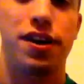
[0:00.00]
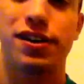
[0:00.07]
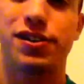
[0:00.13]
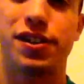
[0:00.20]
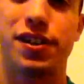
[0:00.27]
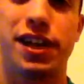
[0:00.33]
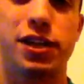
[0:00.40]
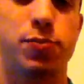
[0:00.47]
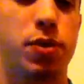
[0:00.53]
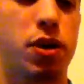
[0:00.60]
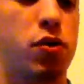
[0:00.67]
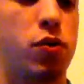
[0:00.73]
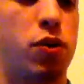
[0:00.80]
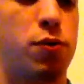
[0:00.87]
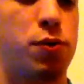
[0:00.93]
Alright, so the next
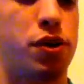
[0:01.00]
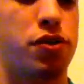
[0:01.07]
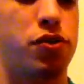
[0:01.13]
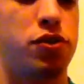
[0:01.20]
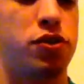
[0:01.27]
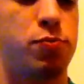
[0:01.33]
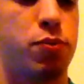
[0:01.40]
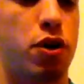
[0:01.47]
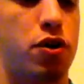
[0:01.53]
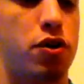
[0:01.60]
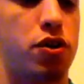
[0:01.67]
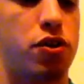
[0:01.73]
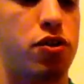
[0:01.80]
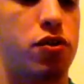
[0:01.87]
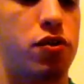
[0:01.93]
part, what we're going to do is
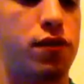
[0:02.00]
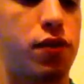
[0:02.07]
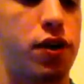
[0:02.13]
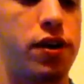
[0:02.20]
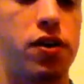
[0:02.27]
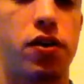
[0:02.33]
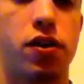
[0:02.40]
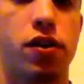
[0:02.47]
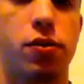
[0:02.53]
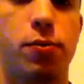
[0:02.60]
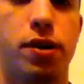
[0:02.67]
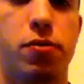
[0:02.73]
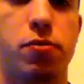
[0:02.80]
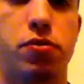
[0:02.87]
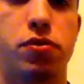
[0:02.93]
bar the 3rd fret on
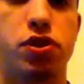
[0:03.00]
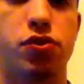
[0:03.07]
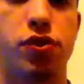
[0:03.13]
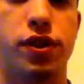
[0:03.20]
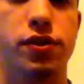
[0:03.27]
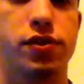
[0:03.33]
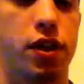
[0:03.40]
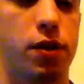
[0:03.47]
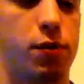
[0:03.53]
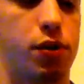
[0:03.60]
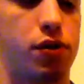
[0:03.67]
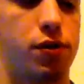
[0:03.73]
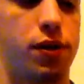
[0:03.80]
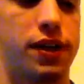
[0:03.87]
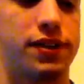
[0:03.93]
the bottom 3 strings, and
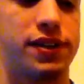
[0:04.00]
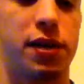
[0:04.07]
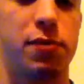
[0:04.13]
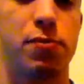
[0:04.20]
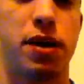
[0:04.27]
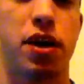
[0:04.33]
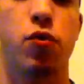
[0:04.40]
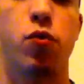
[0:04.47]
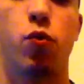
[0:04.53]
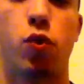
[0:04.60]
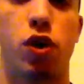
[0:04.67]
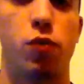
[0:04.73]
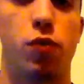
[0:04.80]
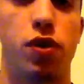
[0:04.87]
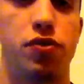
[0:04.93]
we're going to do that same
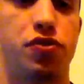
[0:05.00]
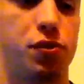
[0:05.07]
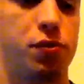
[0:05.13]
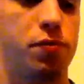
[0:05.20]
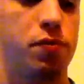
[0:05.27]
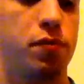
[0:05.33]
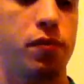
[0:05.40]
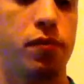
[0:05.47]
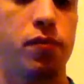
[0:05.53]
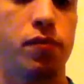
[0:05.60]
pattern, 1, 1, 2.